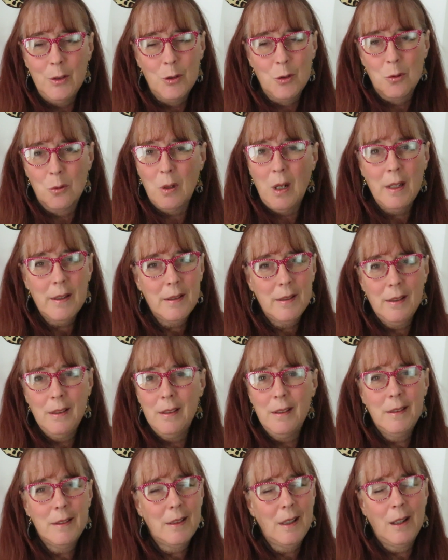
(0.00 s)

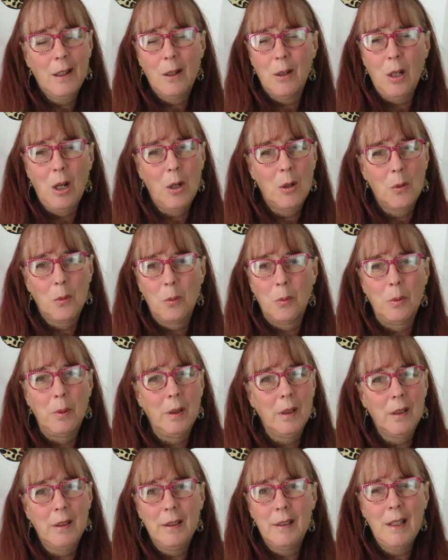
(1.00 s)
Dresses are
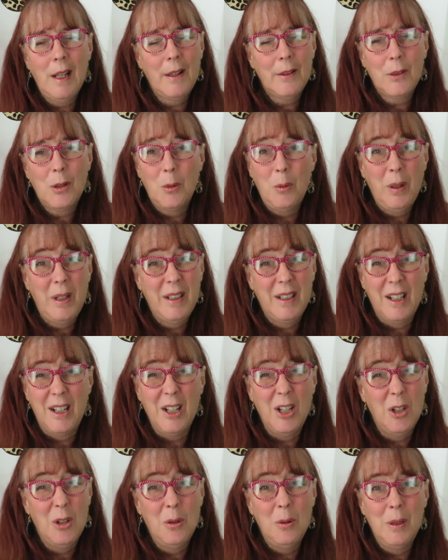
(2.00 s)
really not the way to
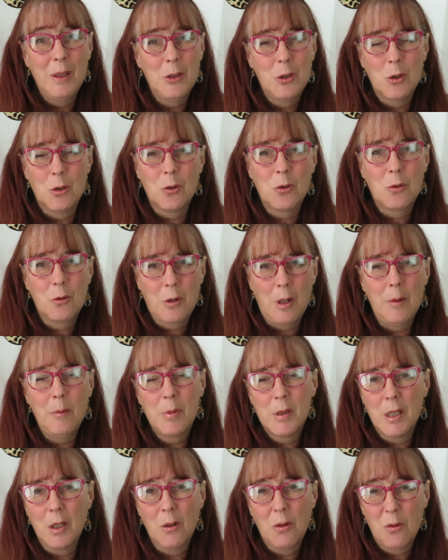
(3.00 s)
go as you're
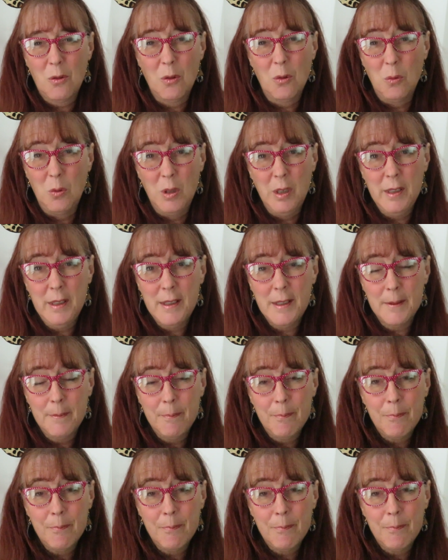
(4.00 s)
traipsing through the woods.